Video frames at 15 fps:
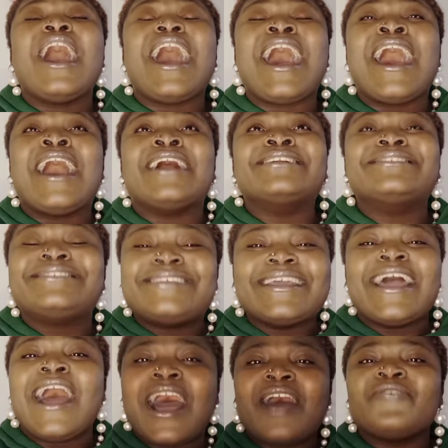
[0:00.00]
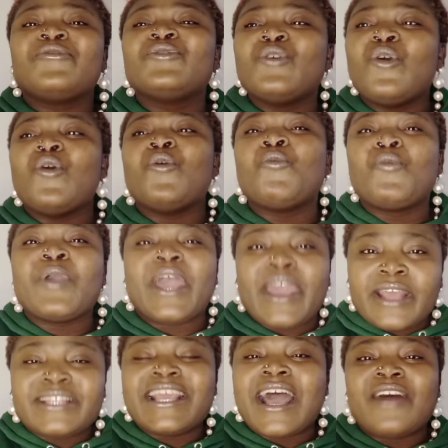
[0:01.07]
and they have
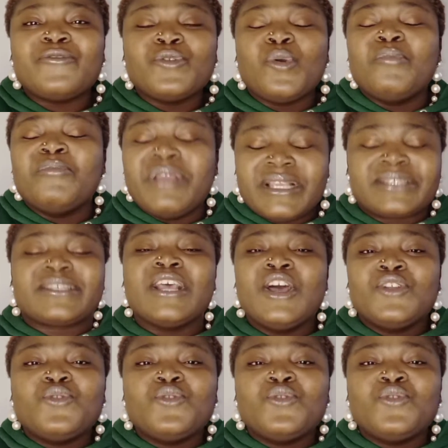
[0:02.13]
nowhere, they have no means,